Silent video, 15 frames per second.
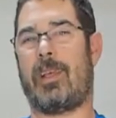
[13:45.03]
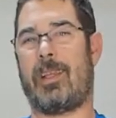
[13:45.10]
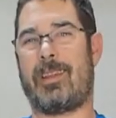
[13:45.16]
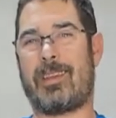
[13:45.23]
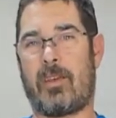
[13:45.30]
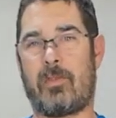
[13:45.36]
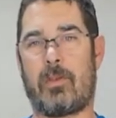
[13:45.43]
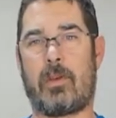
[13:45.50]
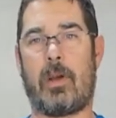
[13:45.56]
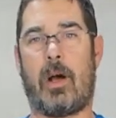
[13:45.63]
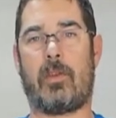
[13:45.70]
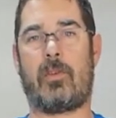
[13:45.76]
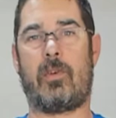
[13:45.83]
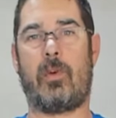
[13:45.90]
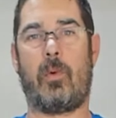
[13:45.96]
It doesn't
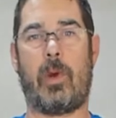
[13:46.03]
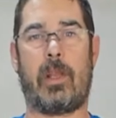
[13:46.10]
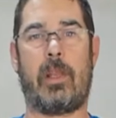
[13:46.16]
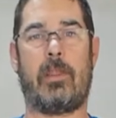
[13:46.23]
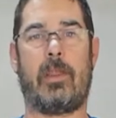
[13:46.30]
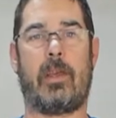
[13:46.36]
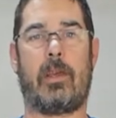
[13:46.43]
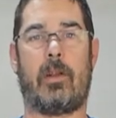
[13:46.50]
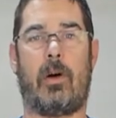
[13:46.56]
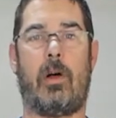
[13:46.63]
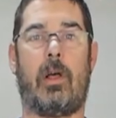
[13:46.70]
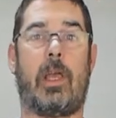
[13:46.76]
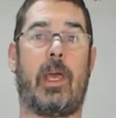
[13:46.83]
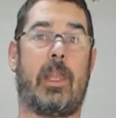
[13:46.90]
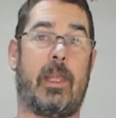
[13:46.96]
cost you anything at
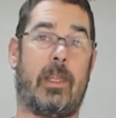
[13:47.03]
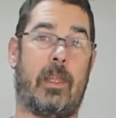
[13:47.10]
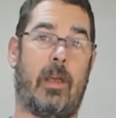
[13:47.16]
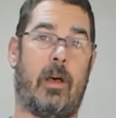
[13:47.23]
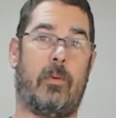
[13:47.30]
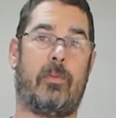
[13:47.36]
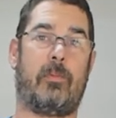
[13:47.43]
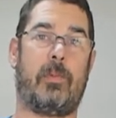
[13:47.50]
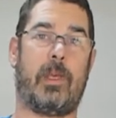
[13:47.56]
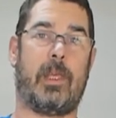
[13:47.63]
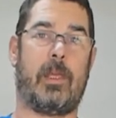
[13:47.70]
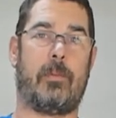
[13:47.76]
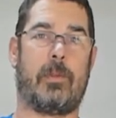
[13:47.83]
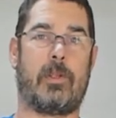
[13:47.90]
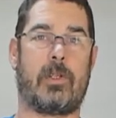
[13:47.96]
all, and it helps me
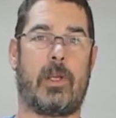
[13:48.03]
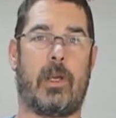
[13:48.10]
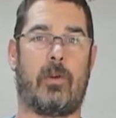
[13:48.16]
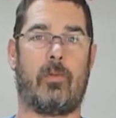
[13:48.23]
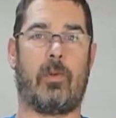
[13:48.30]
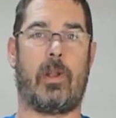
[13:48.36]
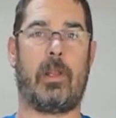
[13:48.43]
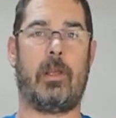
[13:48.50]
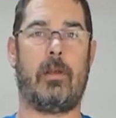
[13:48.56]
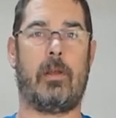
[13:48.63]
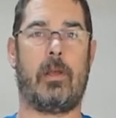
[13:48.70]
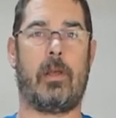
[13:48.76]
keep the channel running.